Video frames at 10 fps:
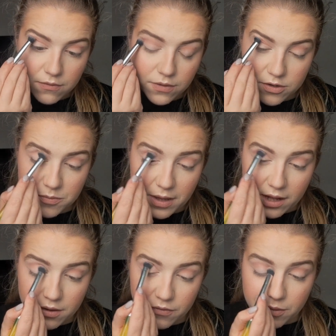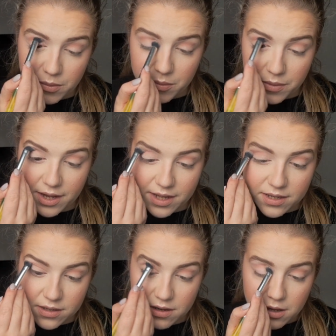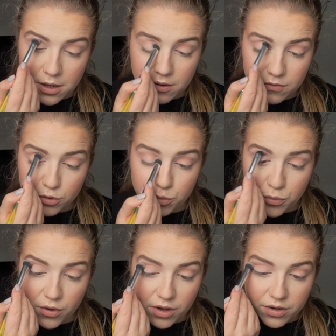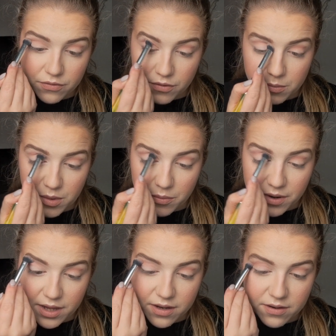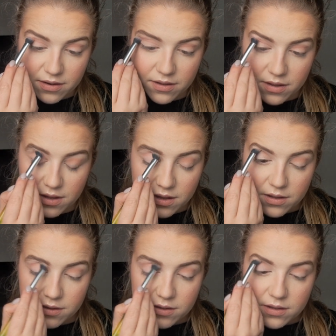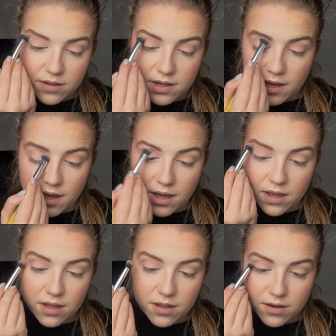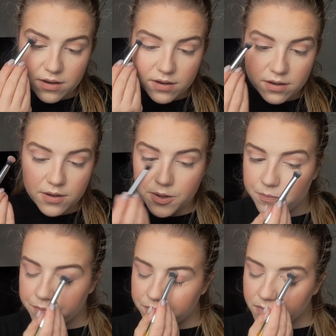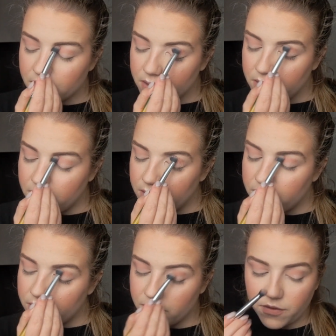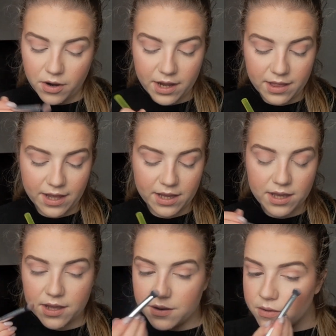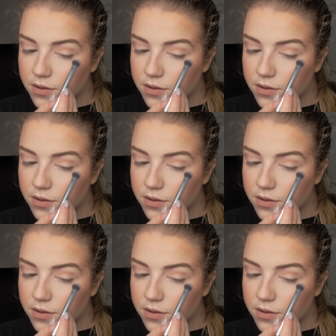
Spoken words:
first palette from the brand, first product from the brand, and so far I like it.